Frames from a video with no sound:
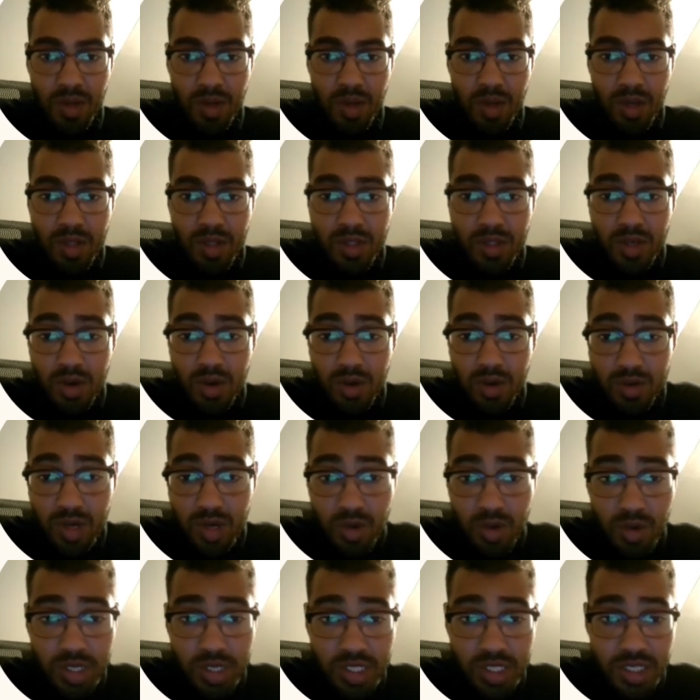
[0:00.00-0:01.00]
So the
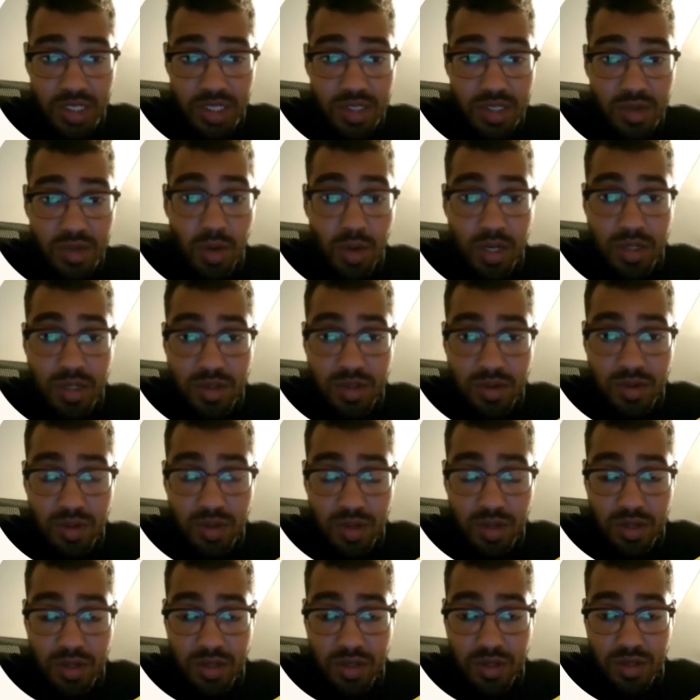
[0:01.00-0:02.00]
question is where to
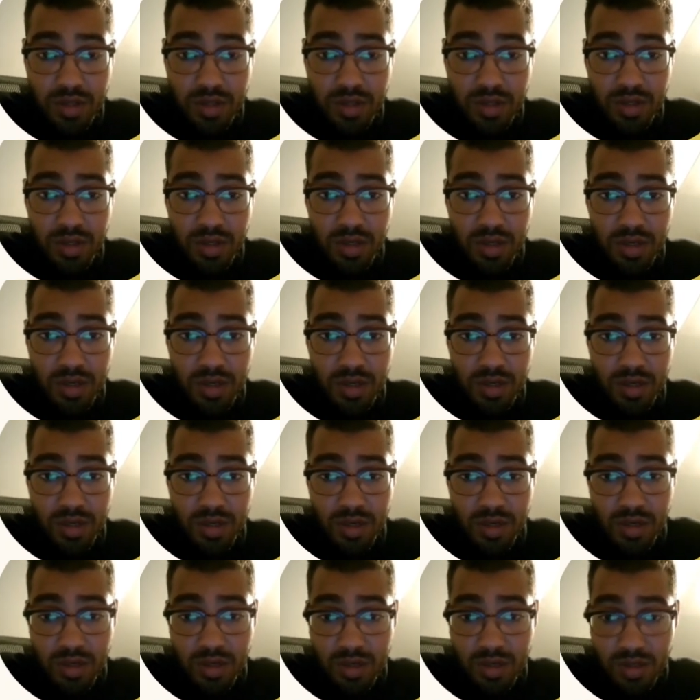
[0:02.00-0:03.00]
learn
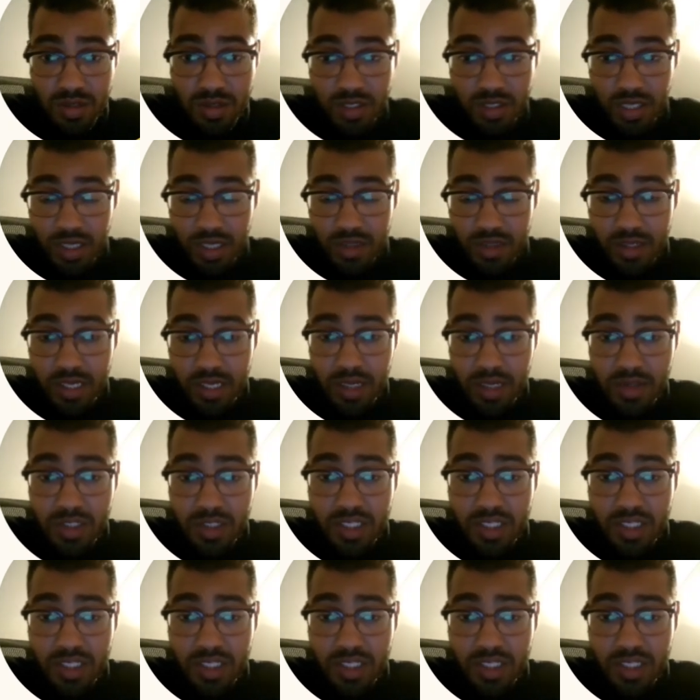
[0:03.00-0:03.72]
second language.